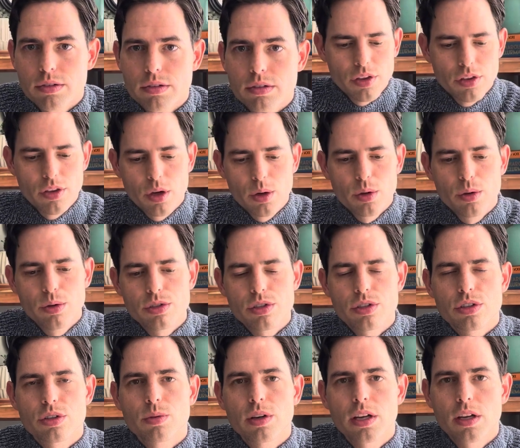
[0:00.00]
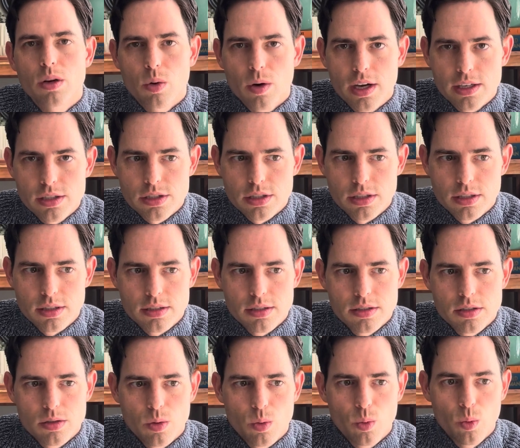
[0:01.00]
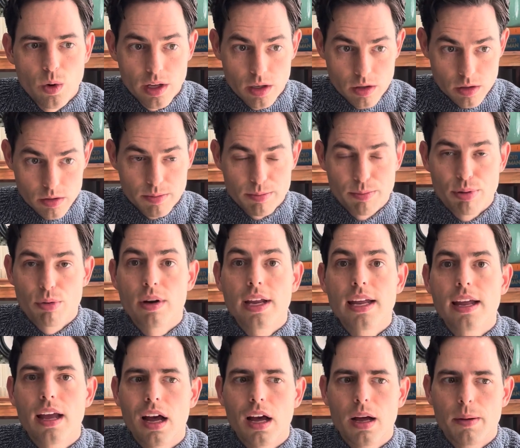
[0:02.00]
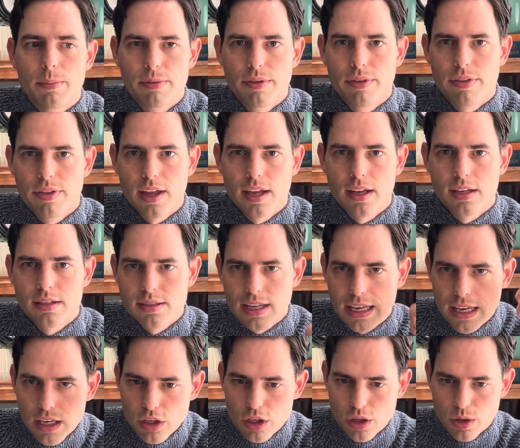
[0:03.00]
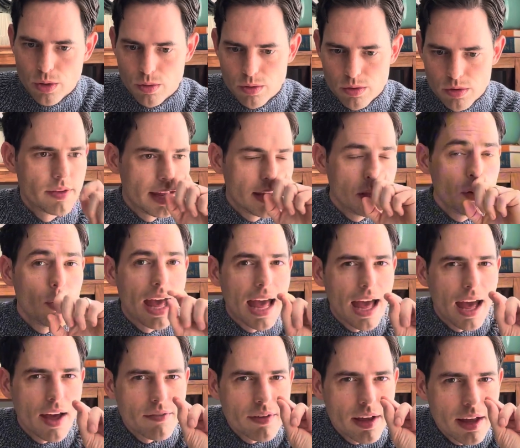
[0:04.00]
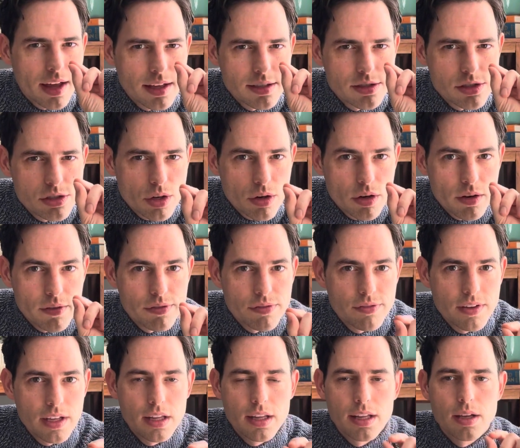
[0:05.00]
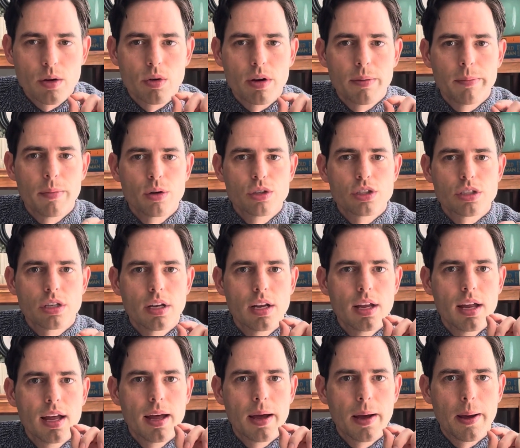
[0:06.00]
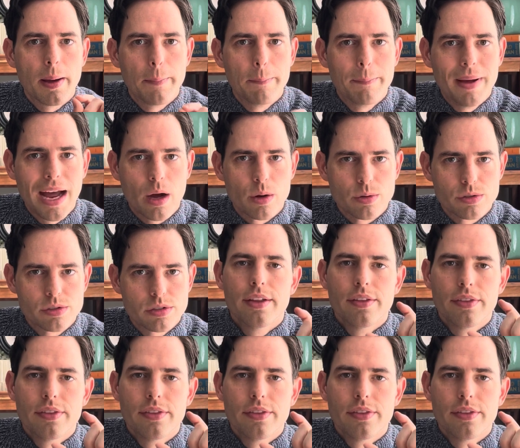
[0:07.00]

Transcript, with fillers: Those three questions will bring up things in you that you have a certain feeling or emotion about.